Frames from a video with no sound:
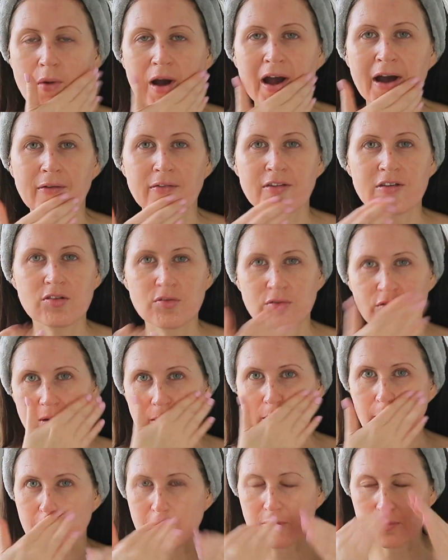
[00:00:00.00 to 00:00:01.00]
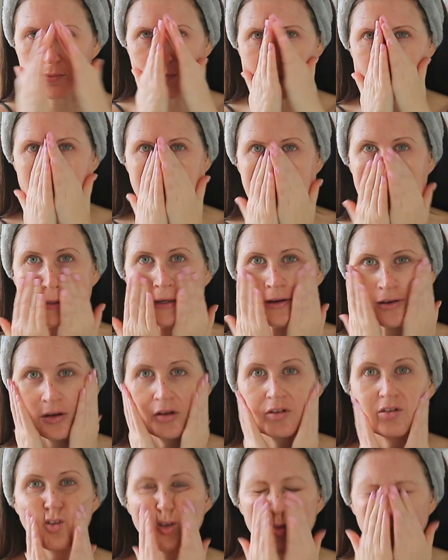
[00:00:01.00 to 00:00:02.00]
Wow, this feels really
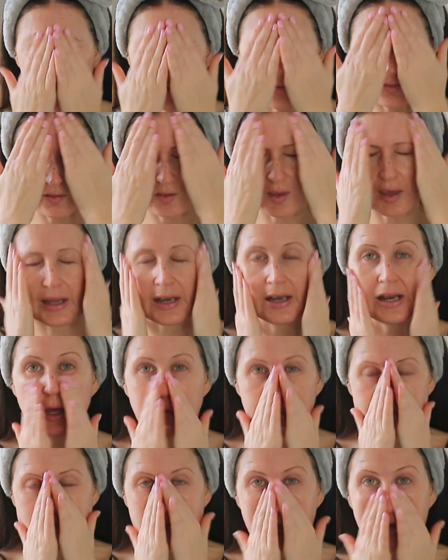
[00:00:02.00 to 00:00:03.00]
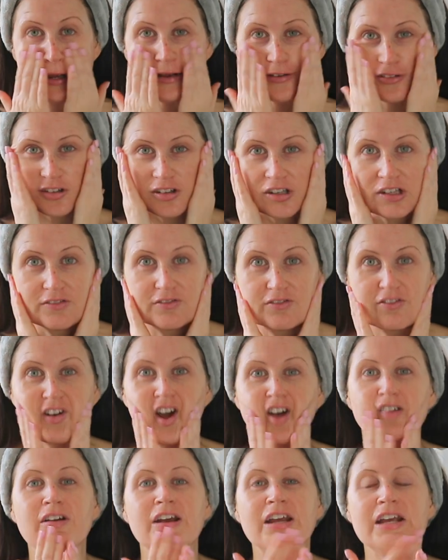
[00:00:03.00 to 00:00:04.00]
nice on the skin and actually
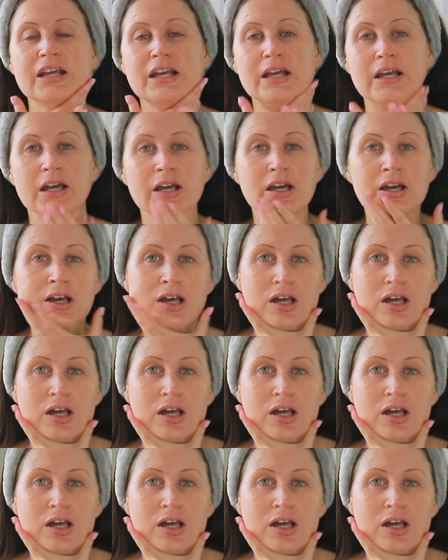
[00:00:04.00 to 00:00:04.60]
very